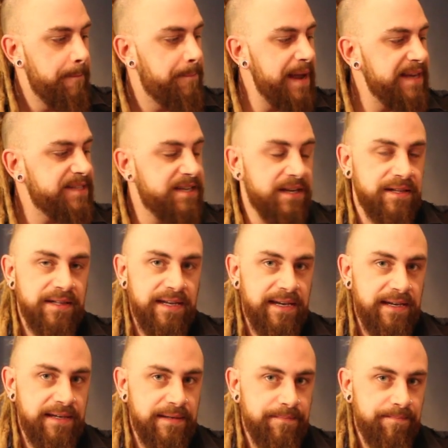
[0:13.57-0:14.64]

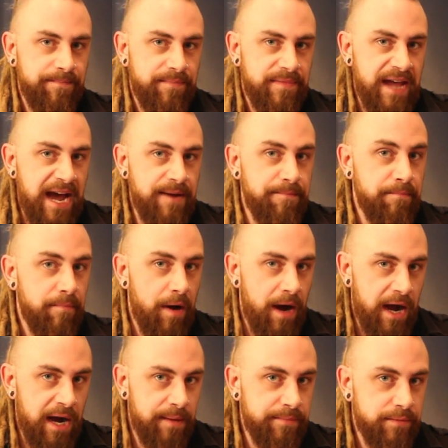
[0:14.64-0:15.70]
Basically, that
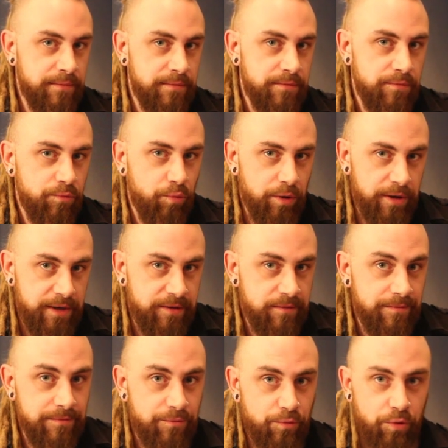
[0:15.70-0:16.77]
mob
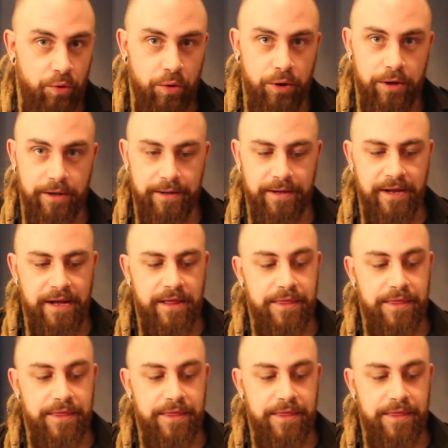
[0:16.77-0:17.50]
would rule.